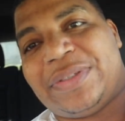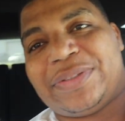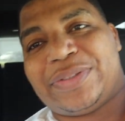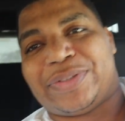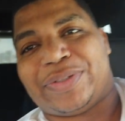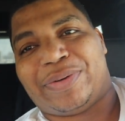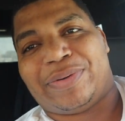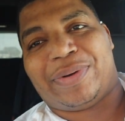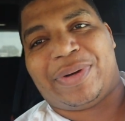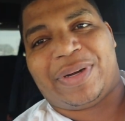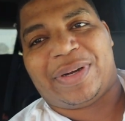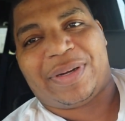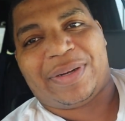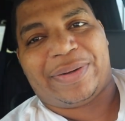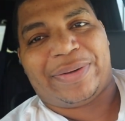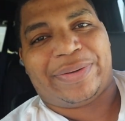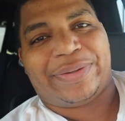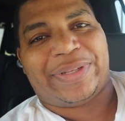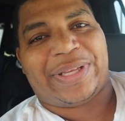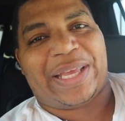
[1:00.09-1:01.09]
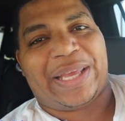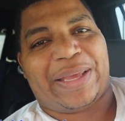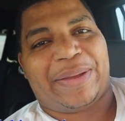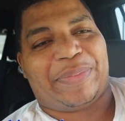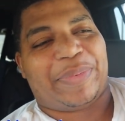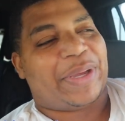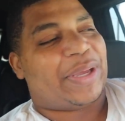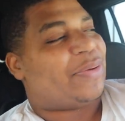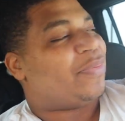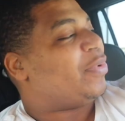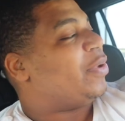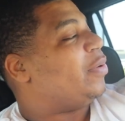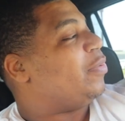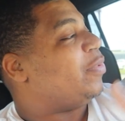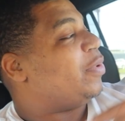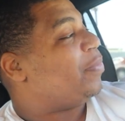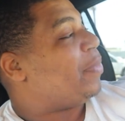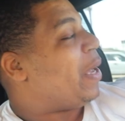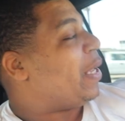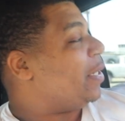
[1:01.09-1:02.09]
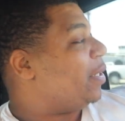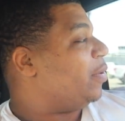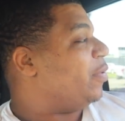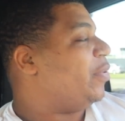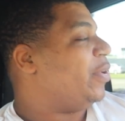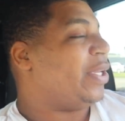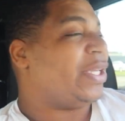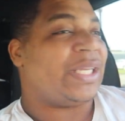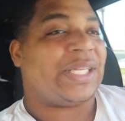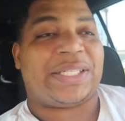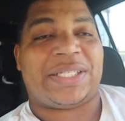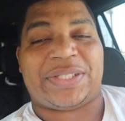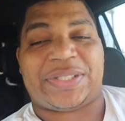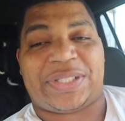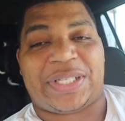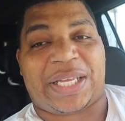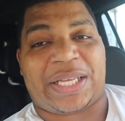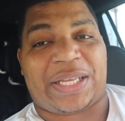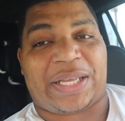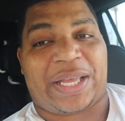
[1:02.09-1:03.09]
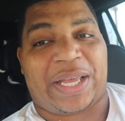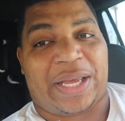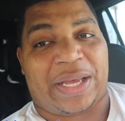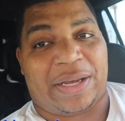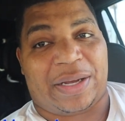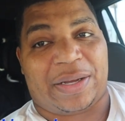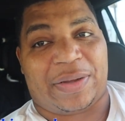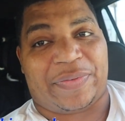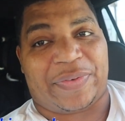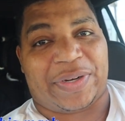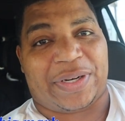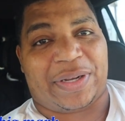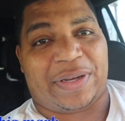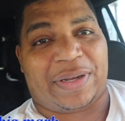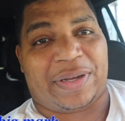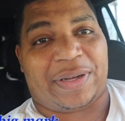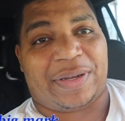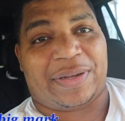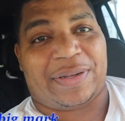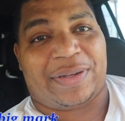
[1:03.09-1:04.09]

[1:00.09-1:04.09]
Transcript: So uh, yeah, man, we, we about to go and get this taken care of, and uh,